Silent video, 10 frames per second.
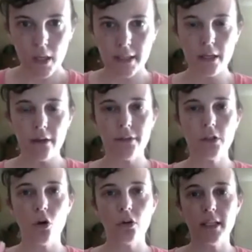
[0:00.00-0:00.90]
So if
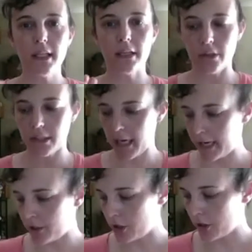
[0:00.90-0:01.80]
it's causing
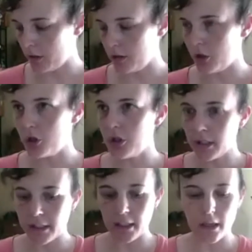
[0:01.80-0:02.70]
irritation,
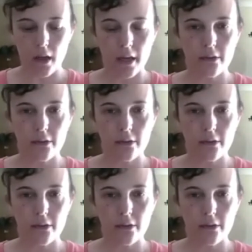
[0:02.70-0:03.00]
usually